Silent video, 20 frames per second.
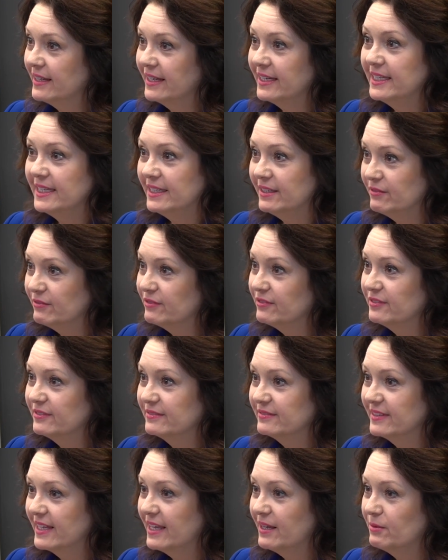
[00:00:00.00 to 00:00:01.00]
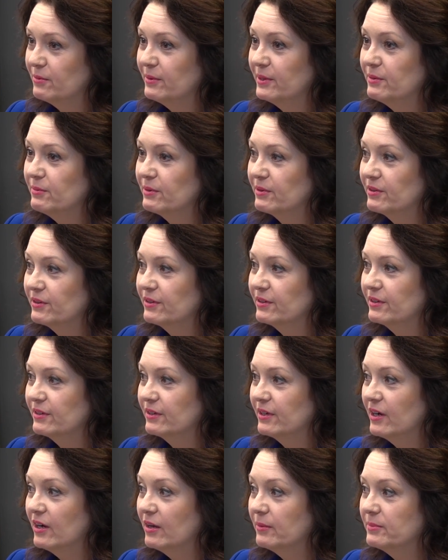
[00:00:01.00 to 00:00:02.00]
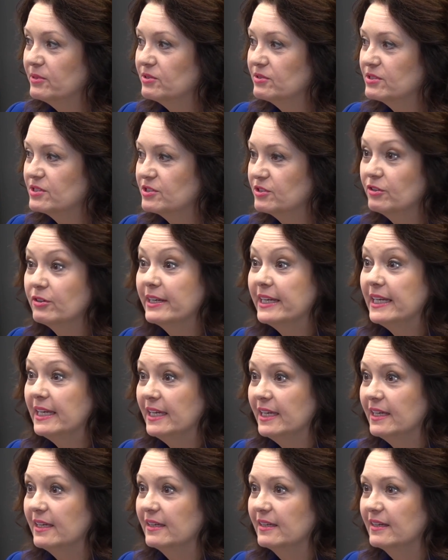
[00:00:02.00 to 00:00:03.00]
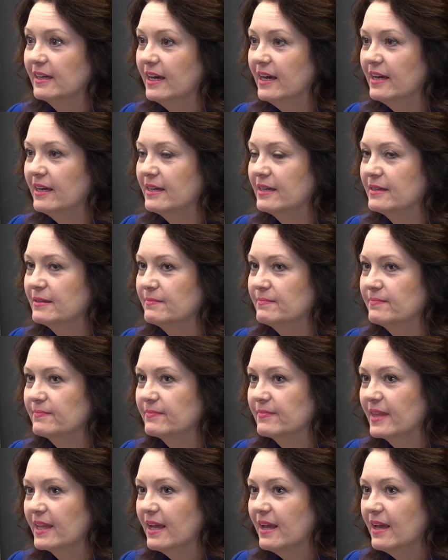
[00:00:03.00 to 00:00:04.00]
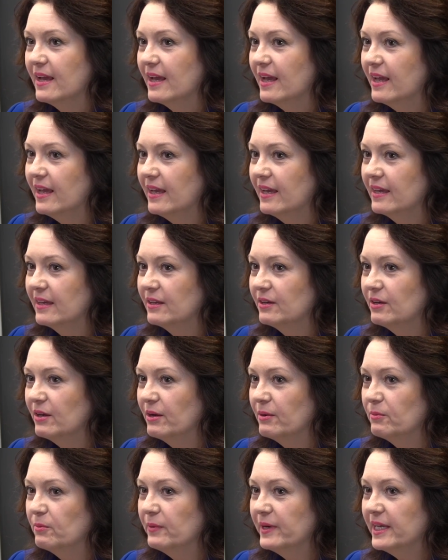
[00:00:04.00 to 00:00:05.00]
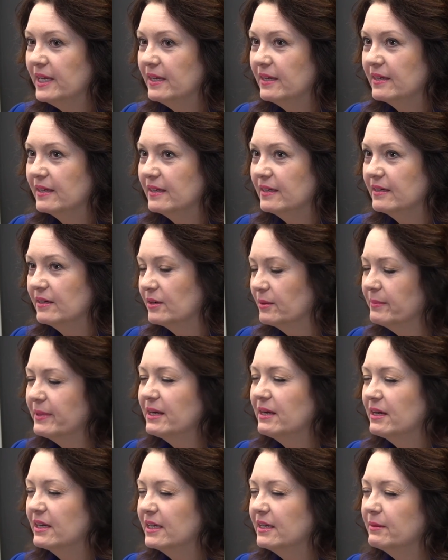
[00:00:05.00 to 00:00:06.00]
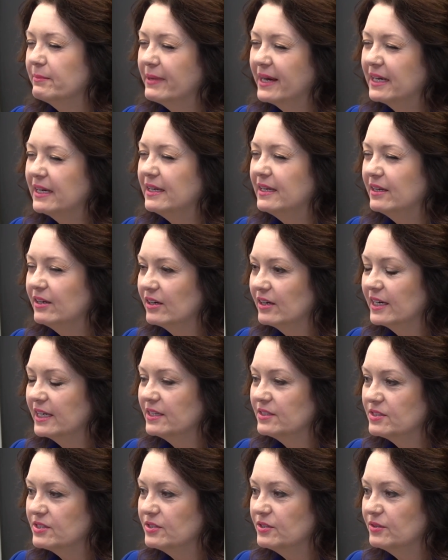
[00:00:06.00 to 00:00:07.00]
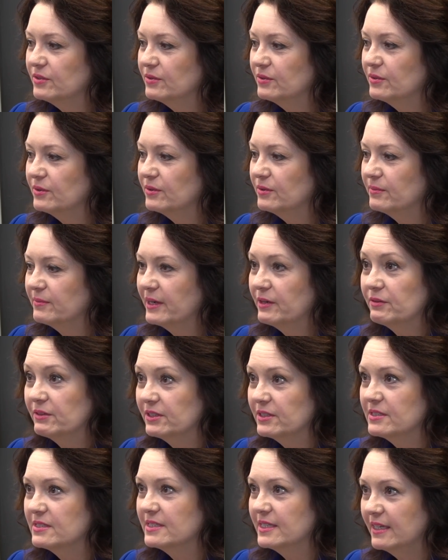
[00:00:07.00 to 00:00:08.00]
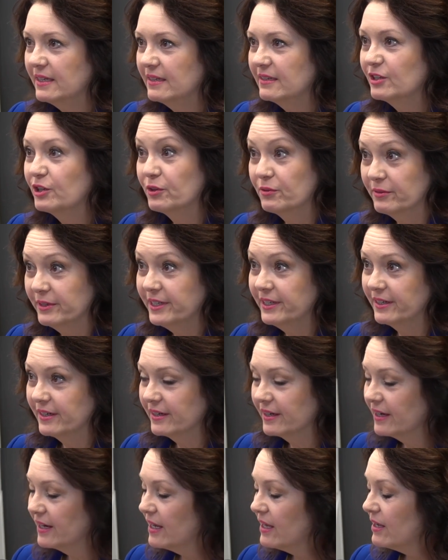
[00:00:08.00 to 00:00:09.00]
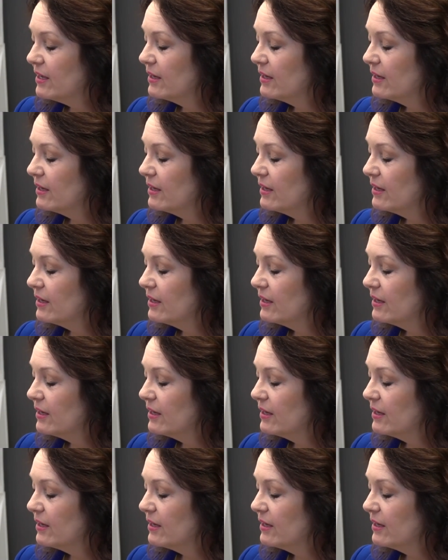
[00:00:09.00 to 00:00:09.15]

naive, and we were almost greedy. And about a year into my real estate career,